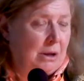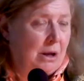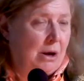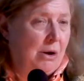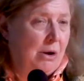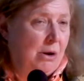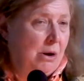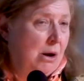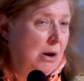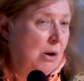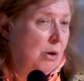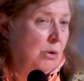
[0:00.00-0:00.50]

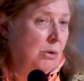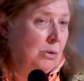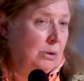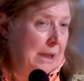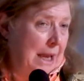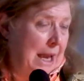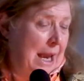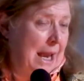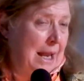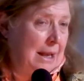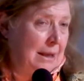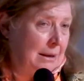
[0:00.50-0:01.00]
uh, old
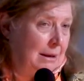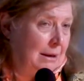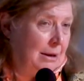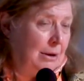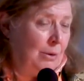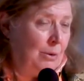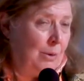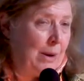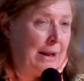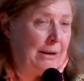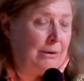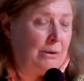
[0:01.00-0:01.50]
and
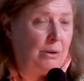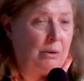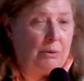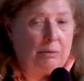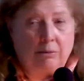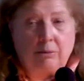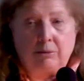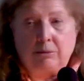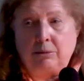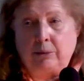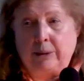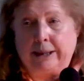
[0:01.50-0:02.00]
new and
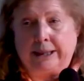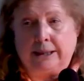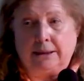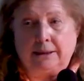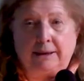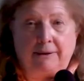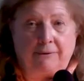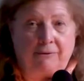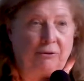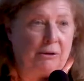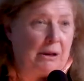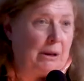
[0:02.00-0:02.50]

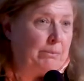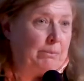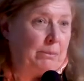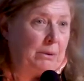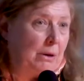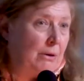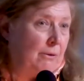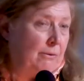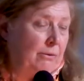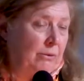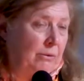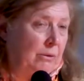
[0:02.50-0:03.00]
quickly flipped
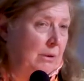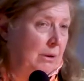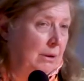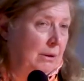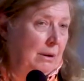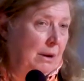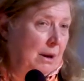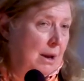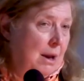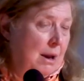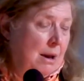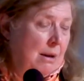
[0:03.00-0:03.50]
over to
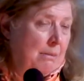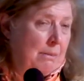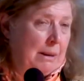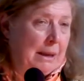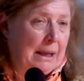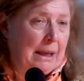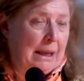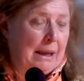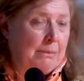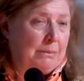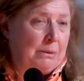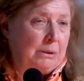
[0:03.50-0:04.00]

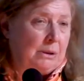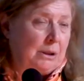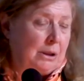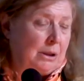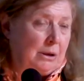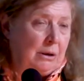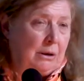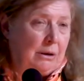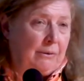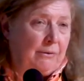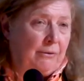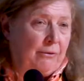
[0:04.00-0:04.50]
being able to
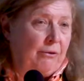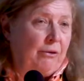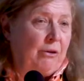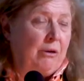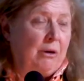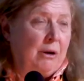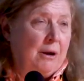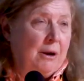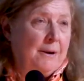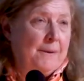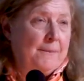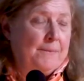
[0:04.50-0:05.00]
cook for
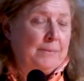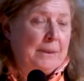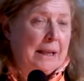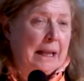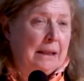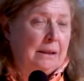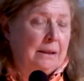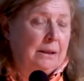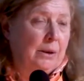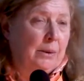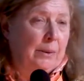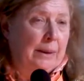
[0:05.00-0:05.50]

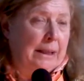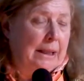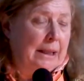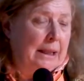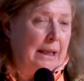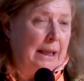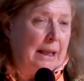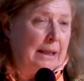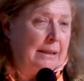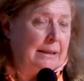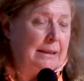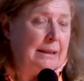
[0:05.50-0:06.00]
Louis
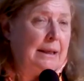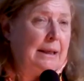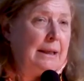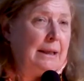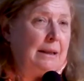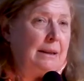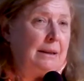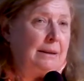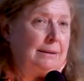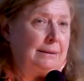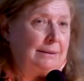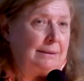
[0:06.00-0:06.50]

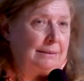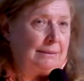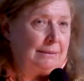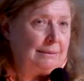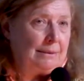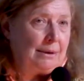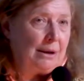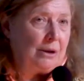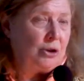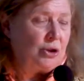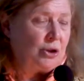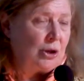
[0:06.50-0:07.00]
XVIII's
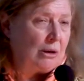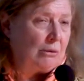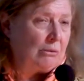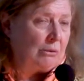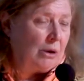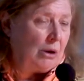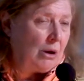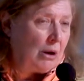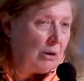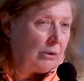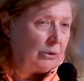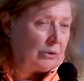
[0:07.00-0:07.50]

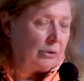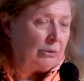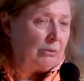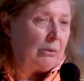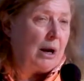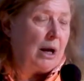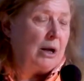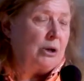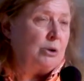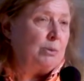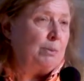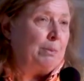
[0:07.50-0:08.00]
general
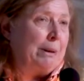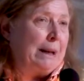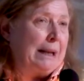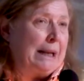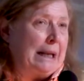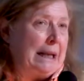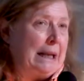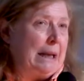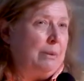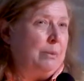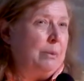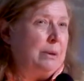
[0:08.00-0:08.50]
entourage. But
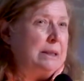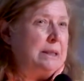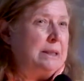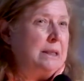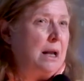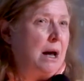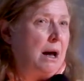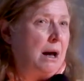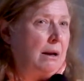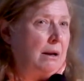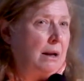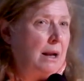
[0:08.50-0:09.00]
he was
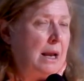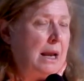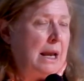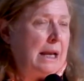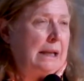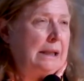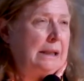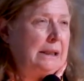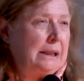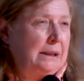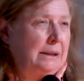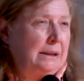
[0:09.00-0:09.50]
not,
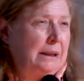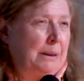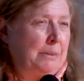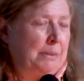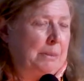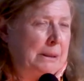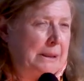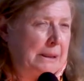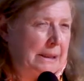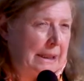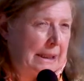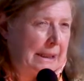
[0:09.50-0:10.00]
clearly
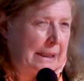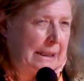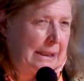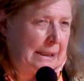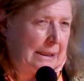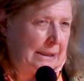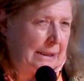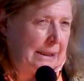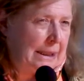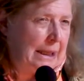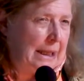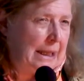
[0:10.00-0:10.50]

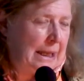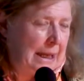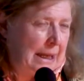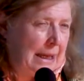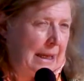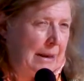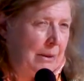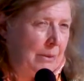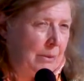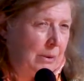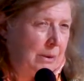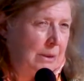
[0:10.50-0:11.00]
politically,
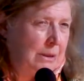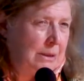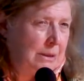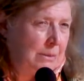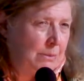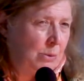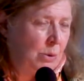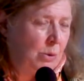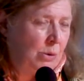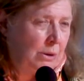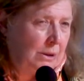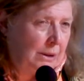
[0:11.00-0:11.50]
he was
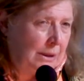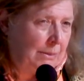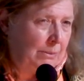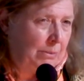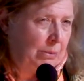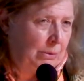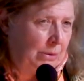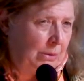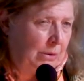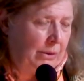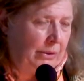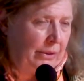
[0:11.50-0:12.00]
more
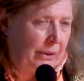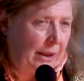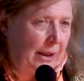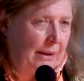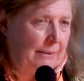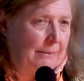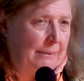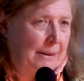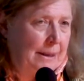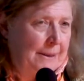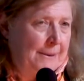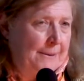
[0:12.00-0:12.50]
liberal
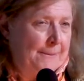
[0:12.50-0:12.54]
than,